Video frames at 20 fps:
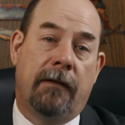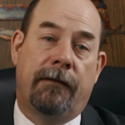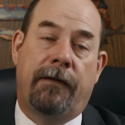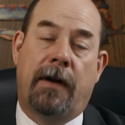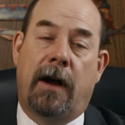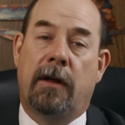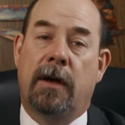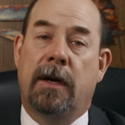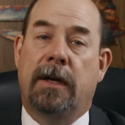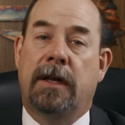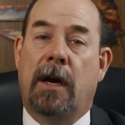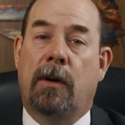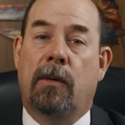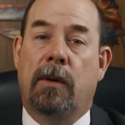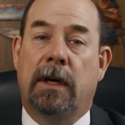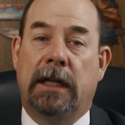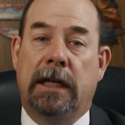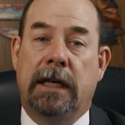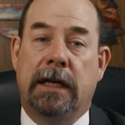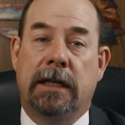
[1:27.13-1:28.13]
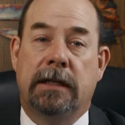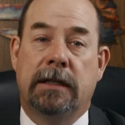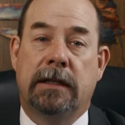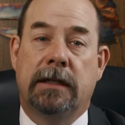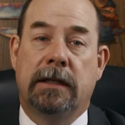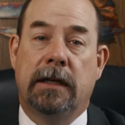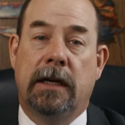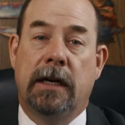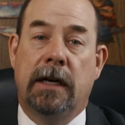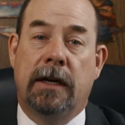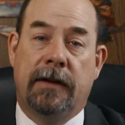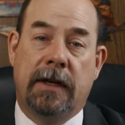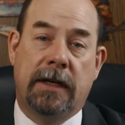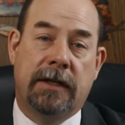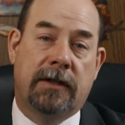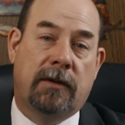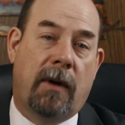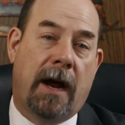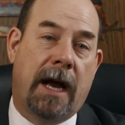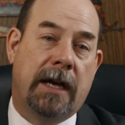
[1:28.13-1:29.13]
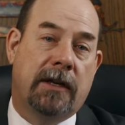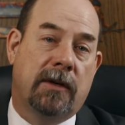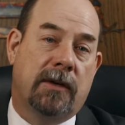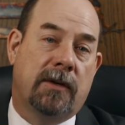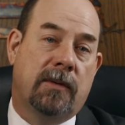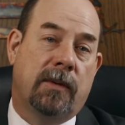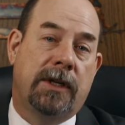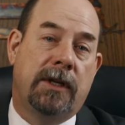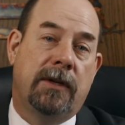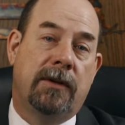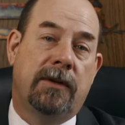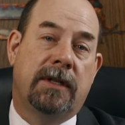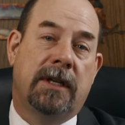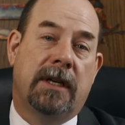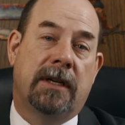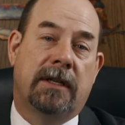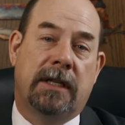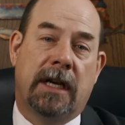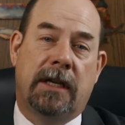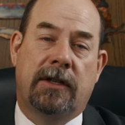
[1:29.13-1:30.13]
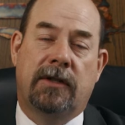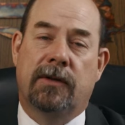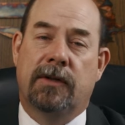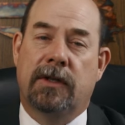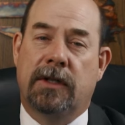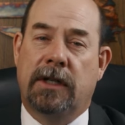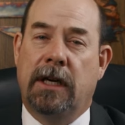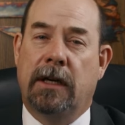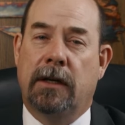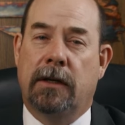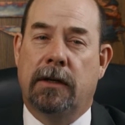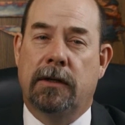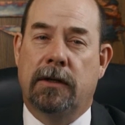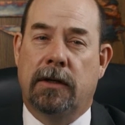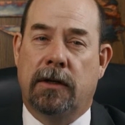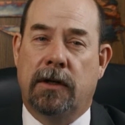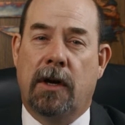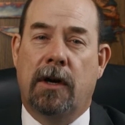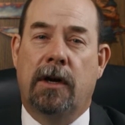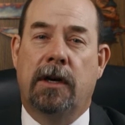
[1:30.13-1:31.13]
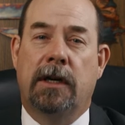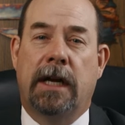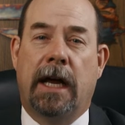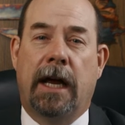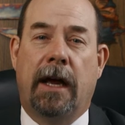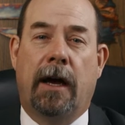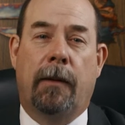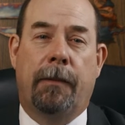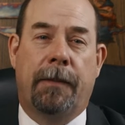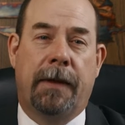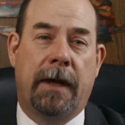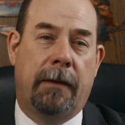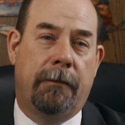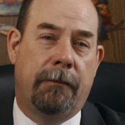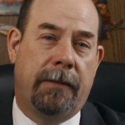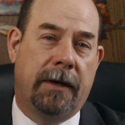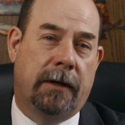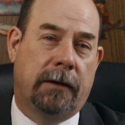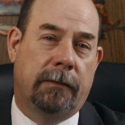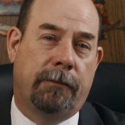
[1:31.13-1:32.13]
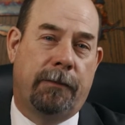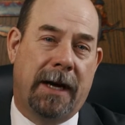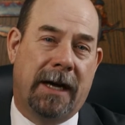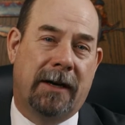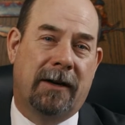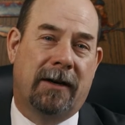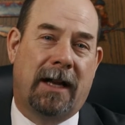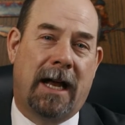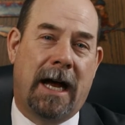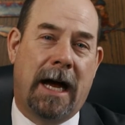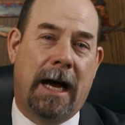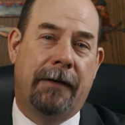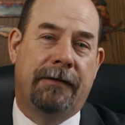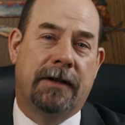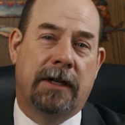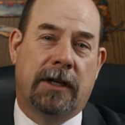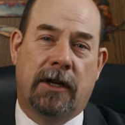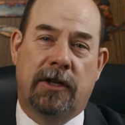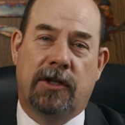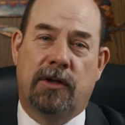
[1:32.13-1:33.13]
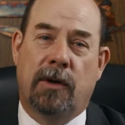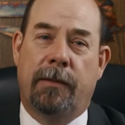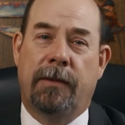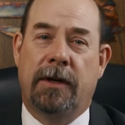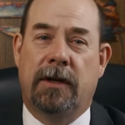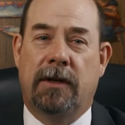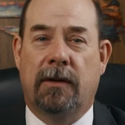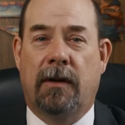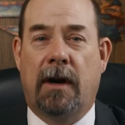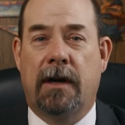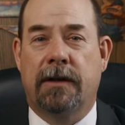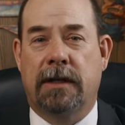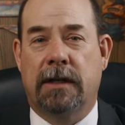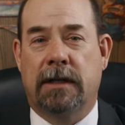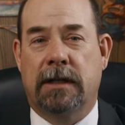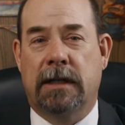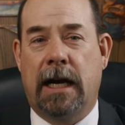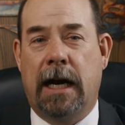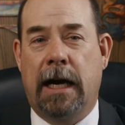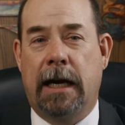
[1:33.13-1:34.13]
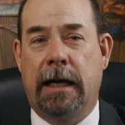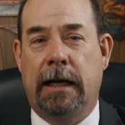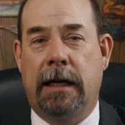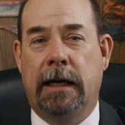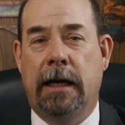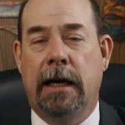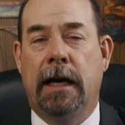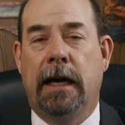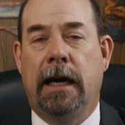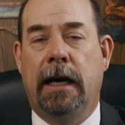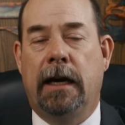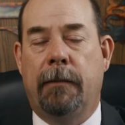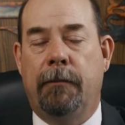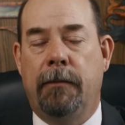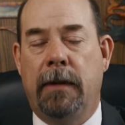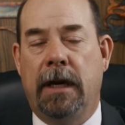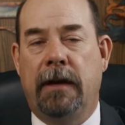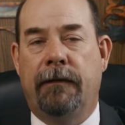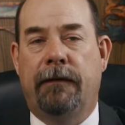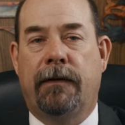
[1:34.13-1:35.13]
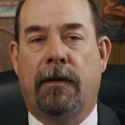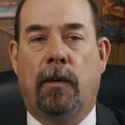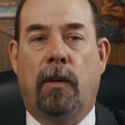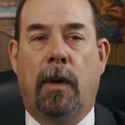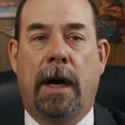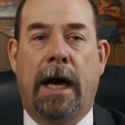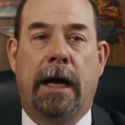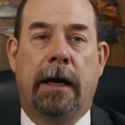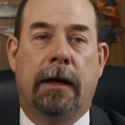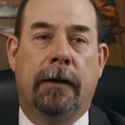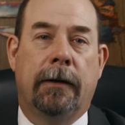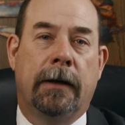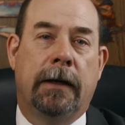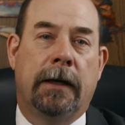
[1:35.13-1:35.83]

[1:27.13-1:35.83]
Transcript: Following their release, these graduates will use the essential skills learned to help them build better lives and contribute to our society in a meaningful way.